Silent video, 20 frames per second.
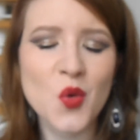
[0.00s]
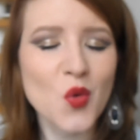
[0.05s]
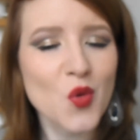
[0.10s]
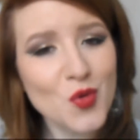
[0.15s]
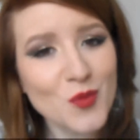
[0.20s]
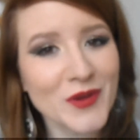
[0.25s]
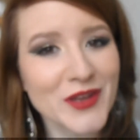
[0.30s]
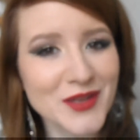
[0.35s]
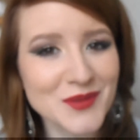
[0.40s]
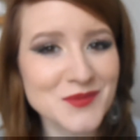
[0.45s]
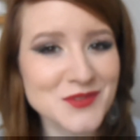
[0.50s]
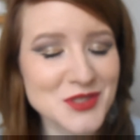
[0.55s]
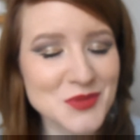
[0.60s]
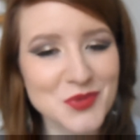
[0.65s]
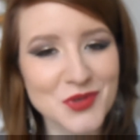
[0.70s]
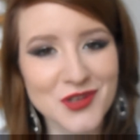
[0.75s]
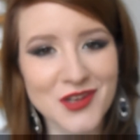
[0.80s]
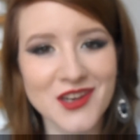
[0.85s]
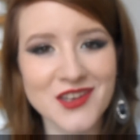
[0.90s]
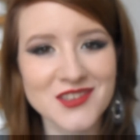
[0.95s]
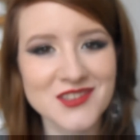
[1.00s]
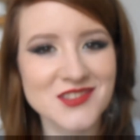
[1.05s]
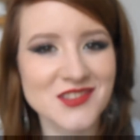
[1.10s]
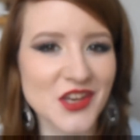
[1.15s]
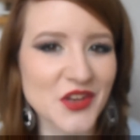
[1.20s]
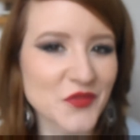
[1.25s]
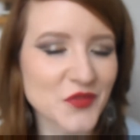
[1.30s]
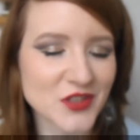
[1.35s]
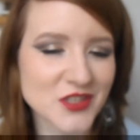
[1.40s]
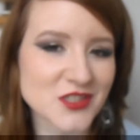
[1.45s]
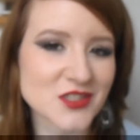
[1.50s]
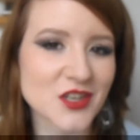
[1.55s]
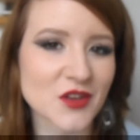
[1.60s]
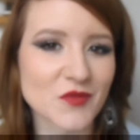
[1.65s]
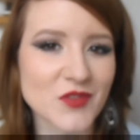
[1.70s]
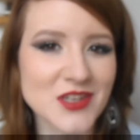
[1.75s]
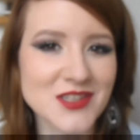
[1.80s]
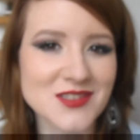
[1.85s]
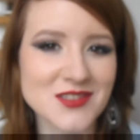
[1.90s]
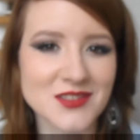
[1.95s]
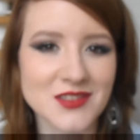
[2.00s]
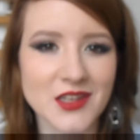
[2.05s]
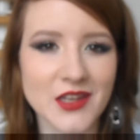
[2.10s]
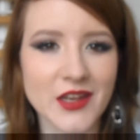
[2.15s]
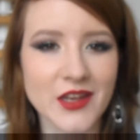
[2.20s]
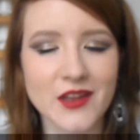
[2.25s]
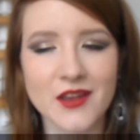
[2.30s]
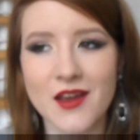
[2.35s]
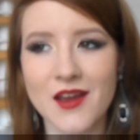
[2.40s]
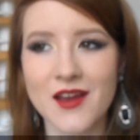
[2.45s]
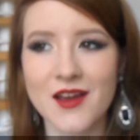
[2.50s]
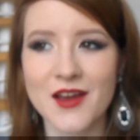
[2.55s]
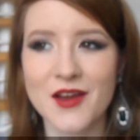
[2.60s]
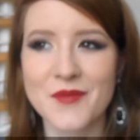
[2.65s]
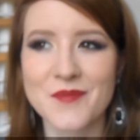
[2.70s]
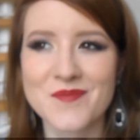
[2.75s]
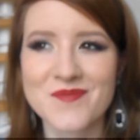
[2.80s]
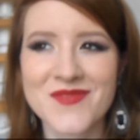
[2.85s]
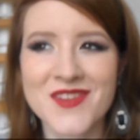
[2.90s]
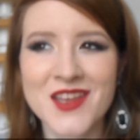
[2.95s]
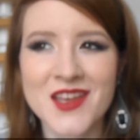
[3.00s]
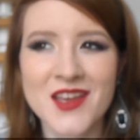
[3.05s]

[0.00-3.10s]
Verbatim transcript: all my empty products that I finished up recently, and